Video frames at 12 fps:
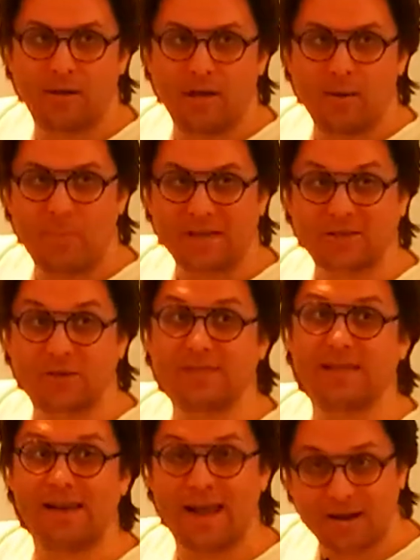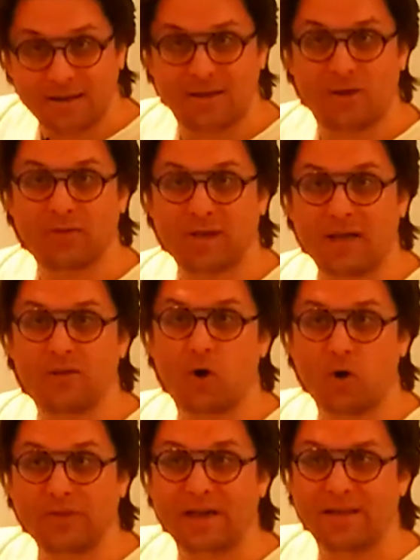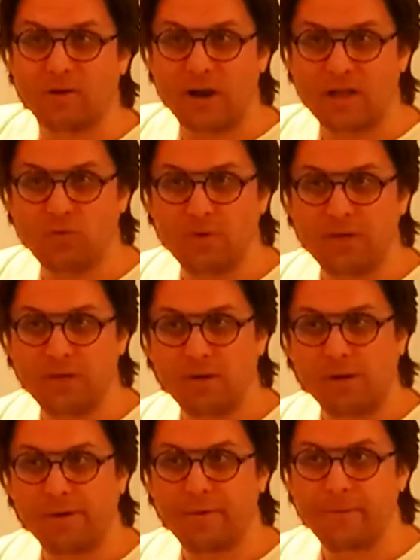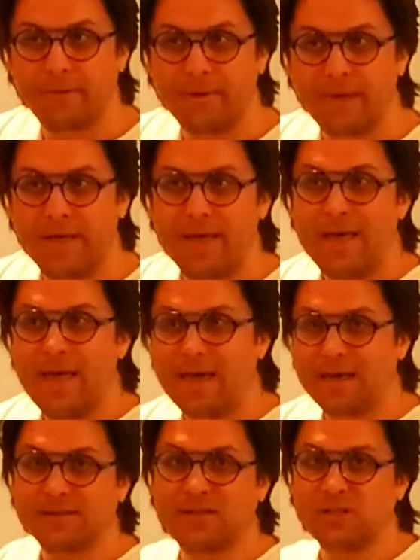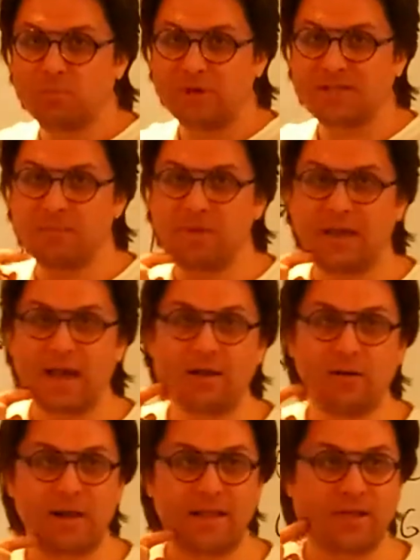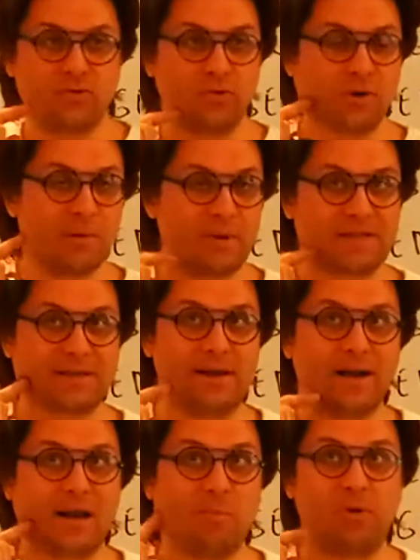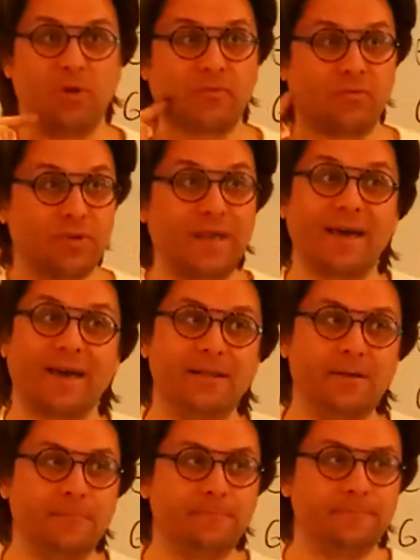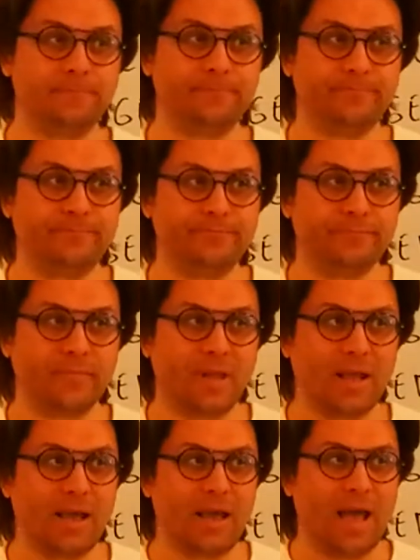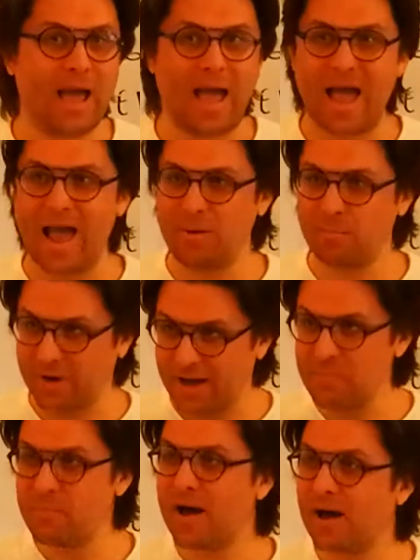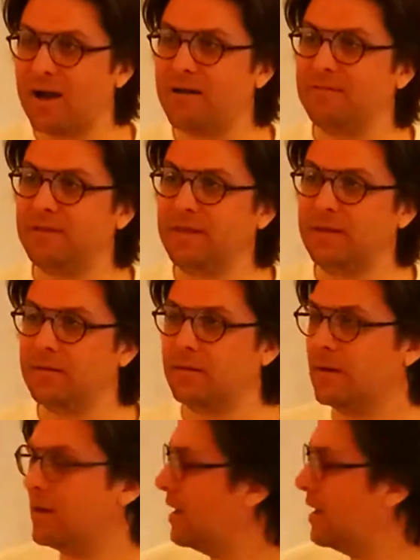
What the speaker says: that finally the round of a year, we consider it starts in Mikael, because it is there that you are entering into the night. And what happens in Mikael, in the nature, it's